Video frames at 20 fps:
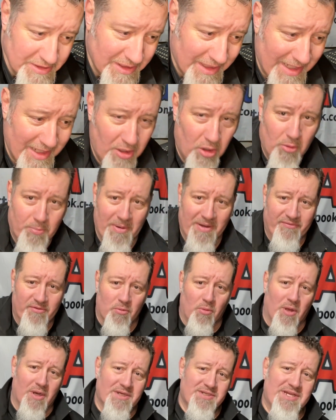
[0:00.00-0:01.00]
I hope
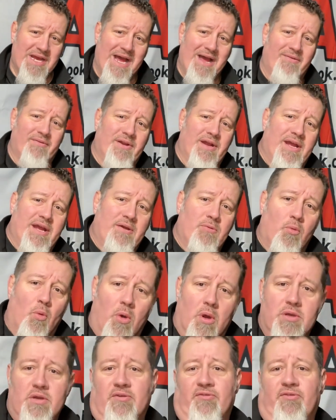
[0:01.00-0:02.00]
everyone is having a
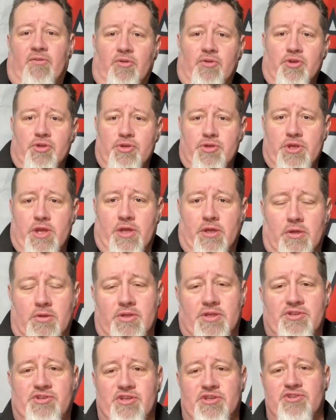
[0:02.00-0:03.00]
wonderful new year.
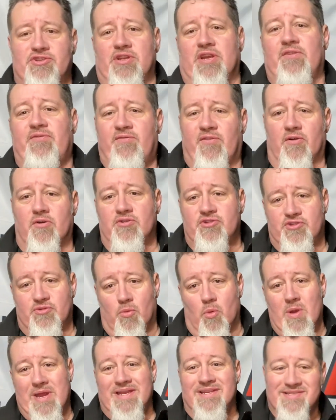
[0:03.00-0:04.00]
This is the first
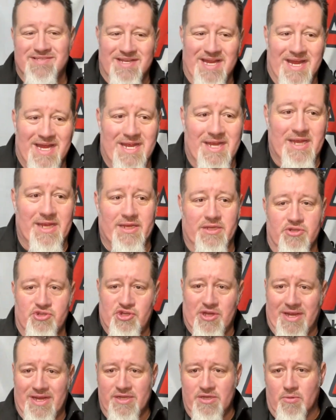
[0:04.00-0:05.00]
Wednesday in
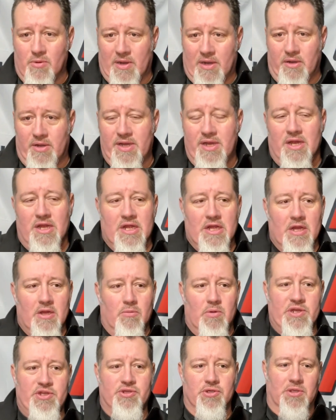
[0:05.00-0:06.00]
January.
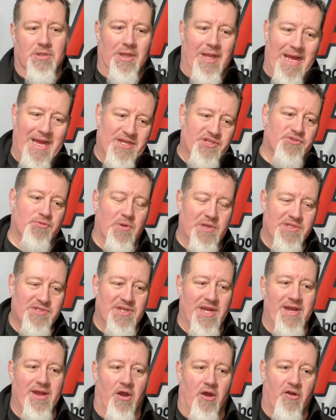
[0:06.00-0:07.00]
We took last
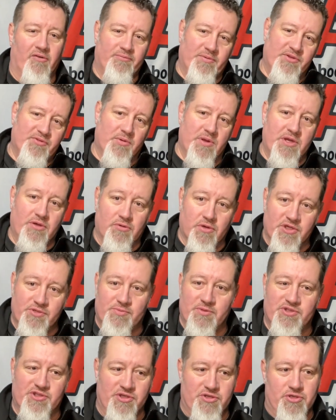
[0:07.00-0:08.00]
Wednesday off between
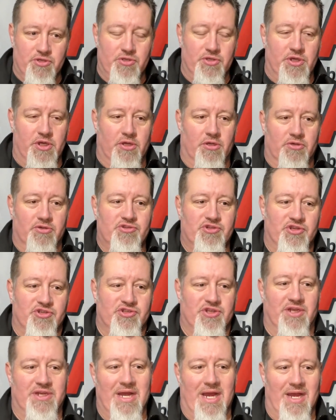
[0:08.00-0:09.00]
Christmas and New Year's just
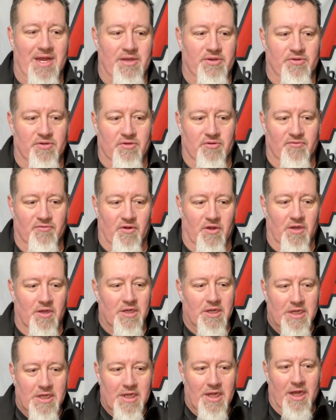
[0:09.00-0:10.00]
to kind
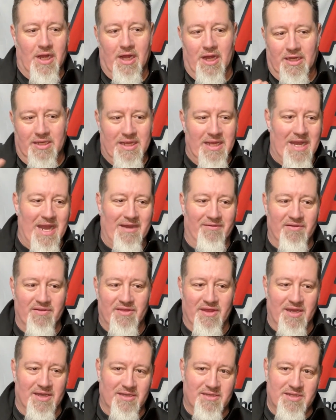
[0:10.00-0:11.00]
of get
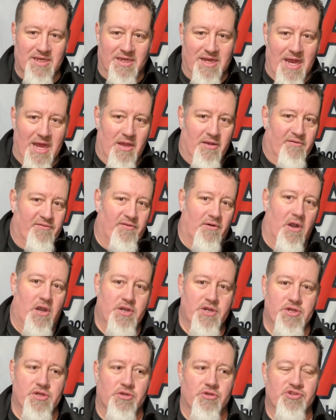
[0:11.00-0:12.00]
everything together for our
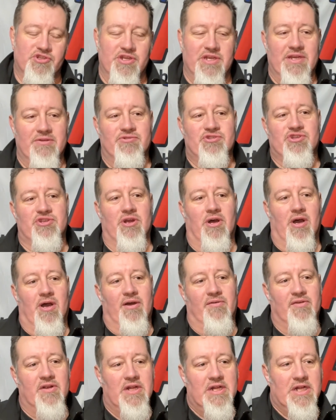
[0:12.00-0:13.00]
New Year's Eve
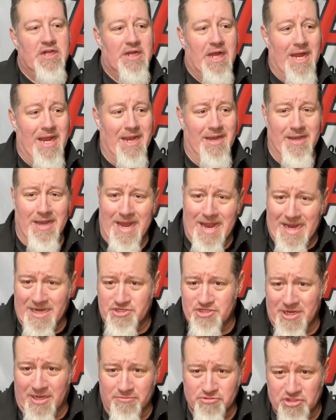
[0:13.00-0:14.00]
stuff. And
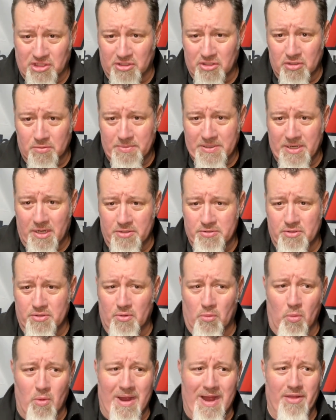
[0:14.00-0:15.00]
actually, I was a little bit under the
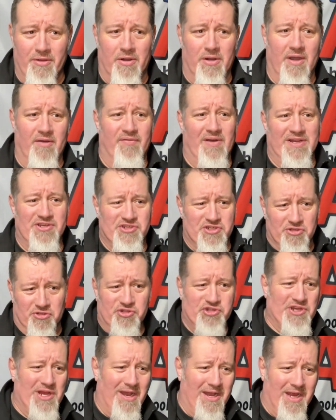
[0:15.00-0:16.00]
weather. If I still
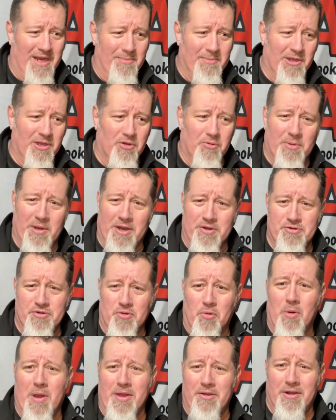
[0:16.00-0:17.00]
sound like I'm a little bit under the
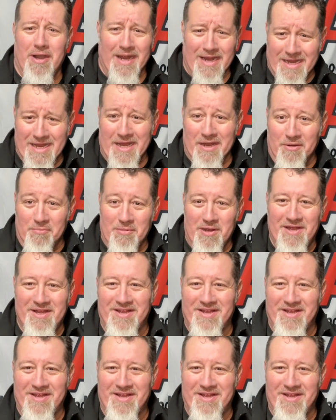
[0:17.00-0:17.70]
weather, I am.